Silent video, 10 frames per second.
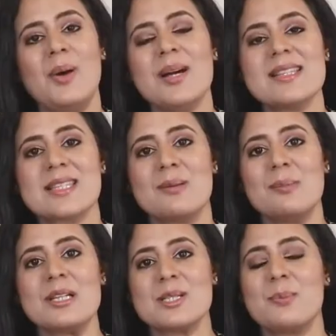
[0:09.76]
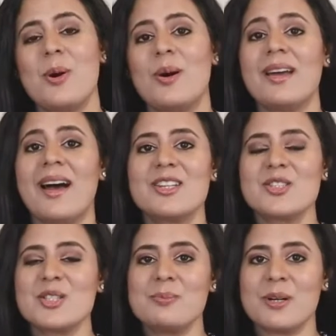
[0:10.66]
how I stumbled upon
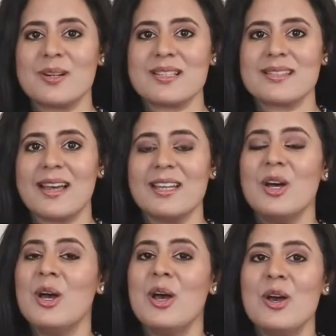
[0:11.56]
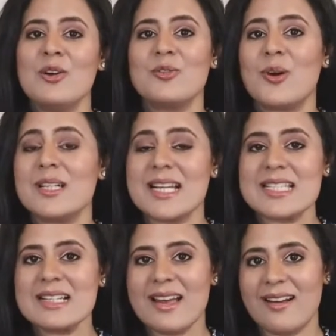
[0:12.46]
hydrogen peroxide for
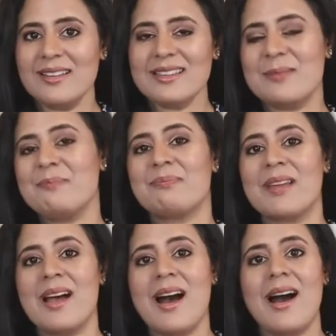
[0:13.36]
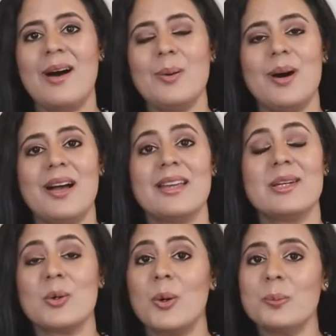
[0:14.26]
dental health, how I
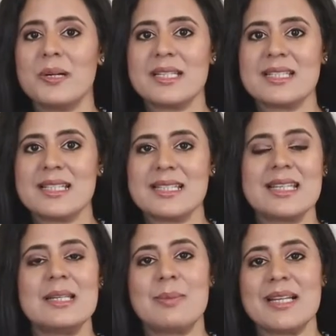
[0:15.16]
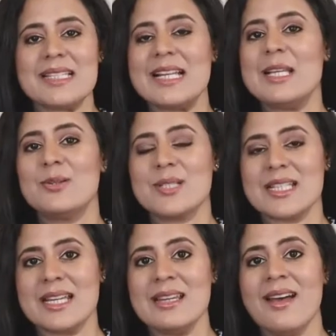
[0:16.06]
incorporated it in my daily
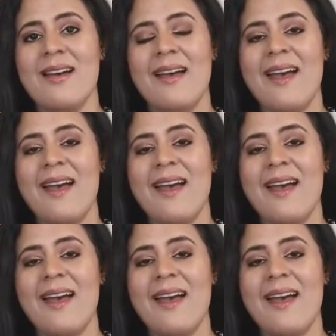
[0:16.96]
routine,